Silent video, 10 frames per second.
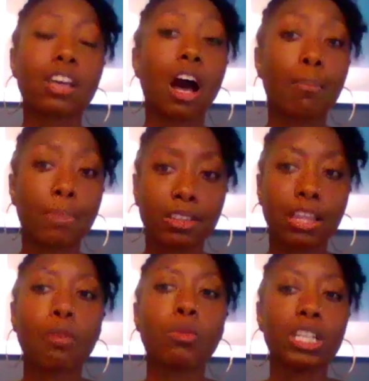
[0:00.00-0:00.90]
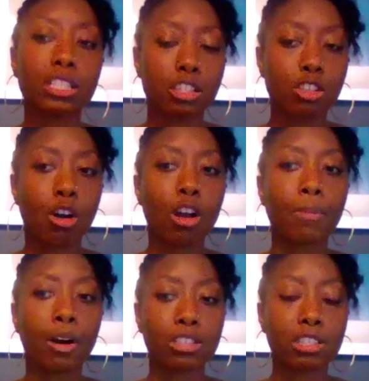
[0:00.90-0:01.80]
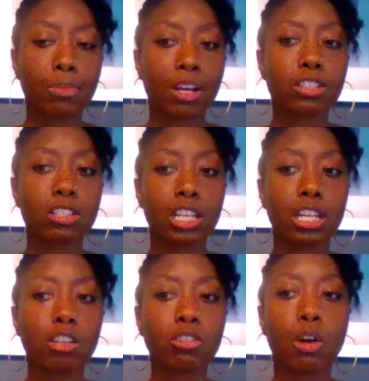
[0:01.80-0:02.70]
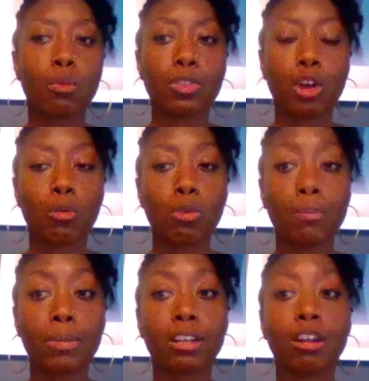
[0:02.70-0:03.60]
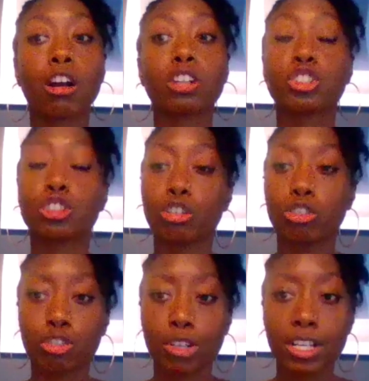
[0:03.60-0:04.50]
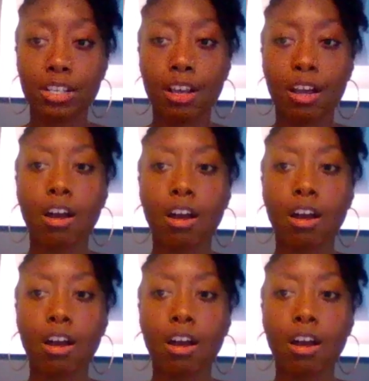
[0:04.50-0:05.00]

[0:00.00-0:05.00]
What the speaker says: topic that we need to talk about, especially, with our women, our children.